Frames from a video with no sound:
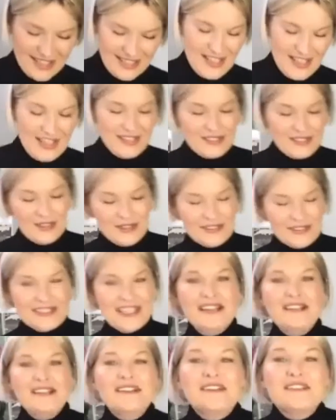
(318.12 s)
So
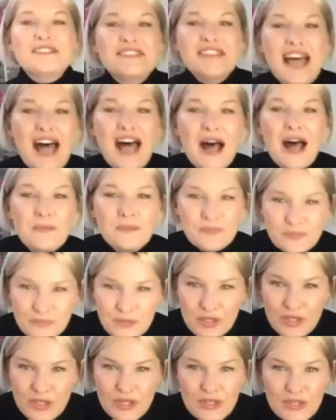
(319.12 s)
tell us,
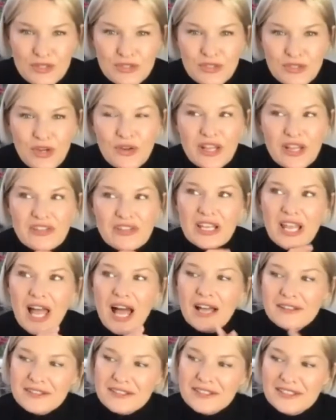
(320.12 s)
so in the
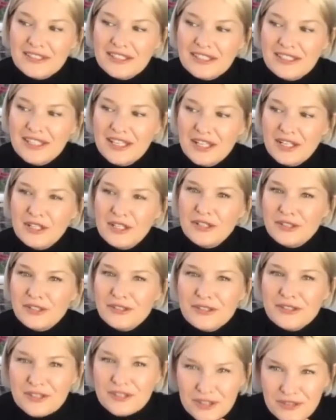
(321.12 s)
last year,
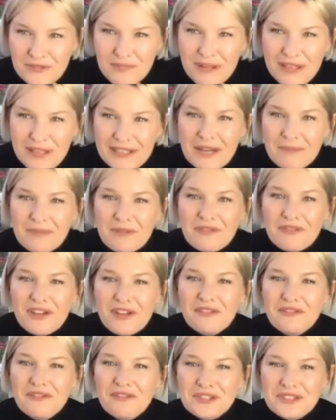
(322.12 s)
you've picked up a fair
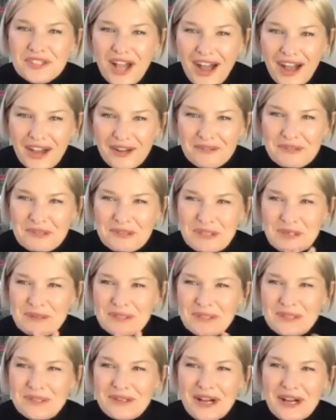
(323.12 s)
few titles. Do you want
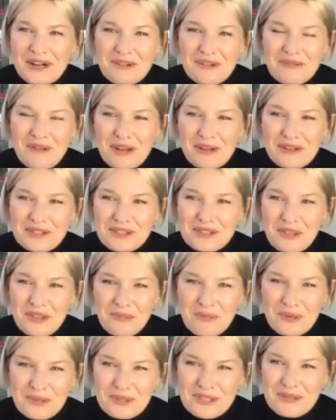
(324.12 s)
to run us
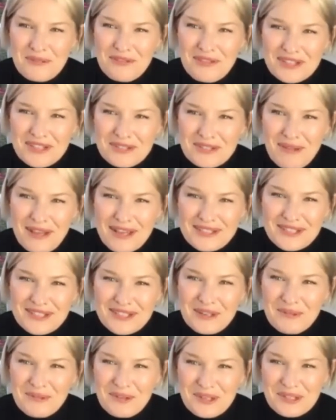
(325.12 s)
through some of these amazing
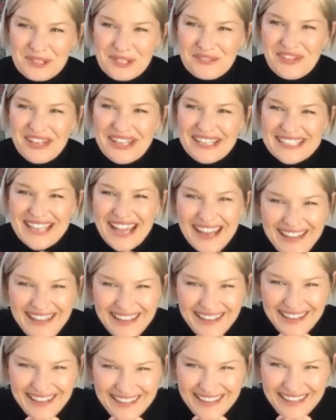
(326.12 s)
awards you've been
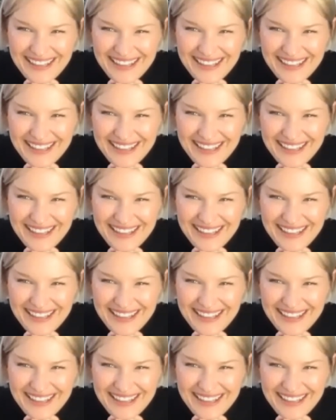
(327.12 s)
taking?